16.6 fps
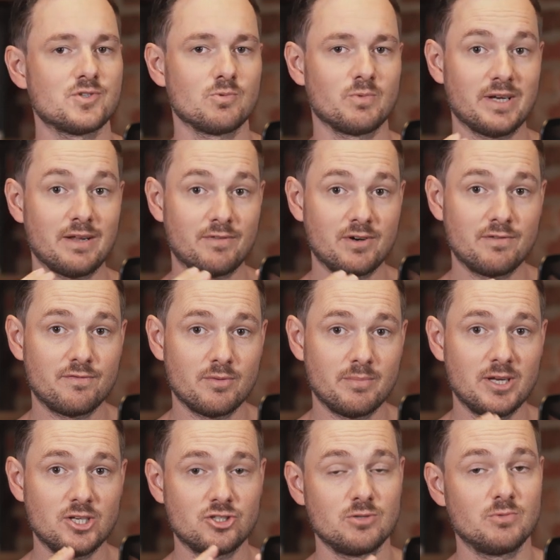So whatever
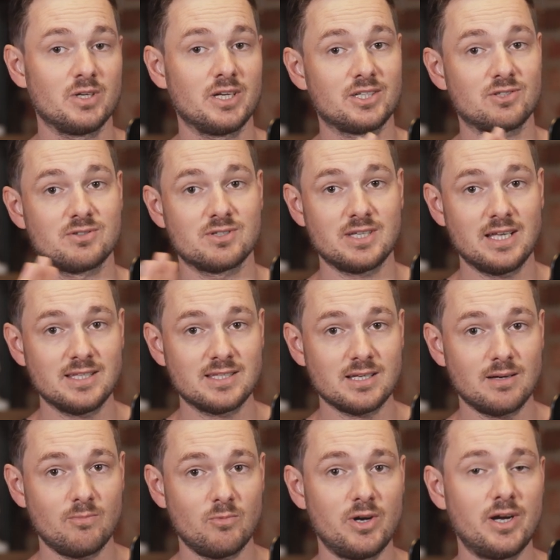information you would like to send
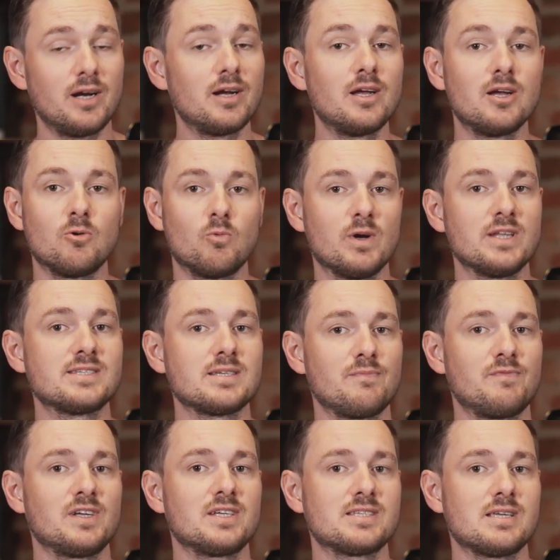somewhere when
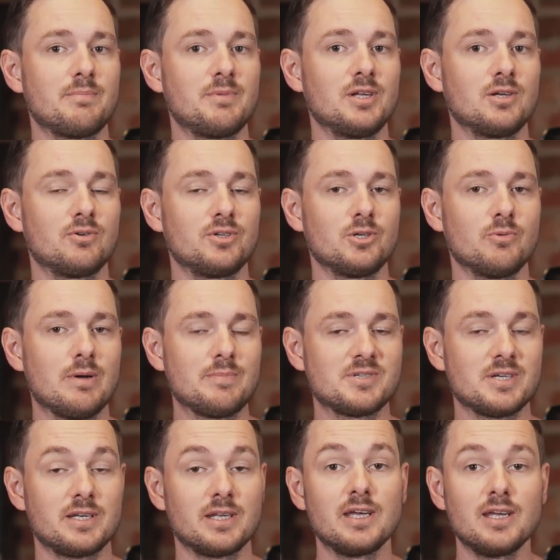something is happening on your
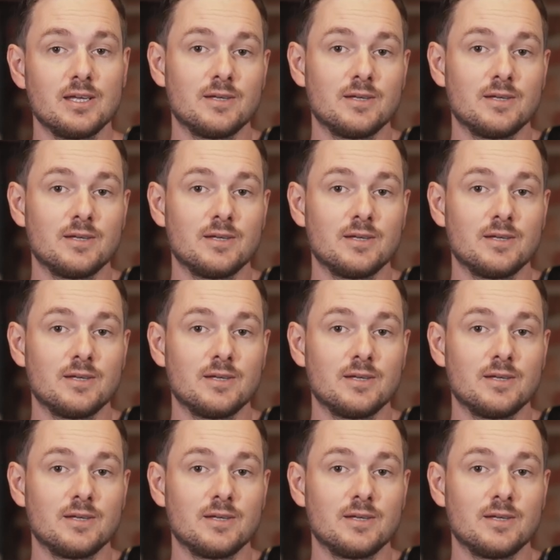website,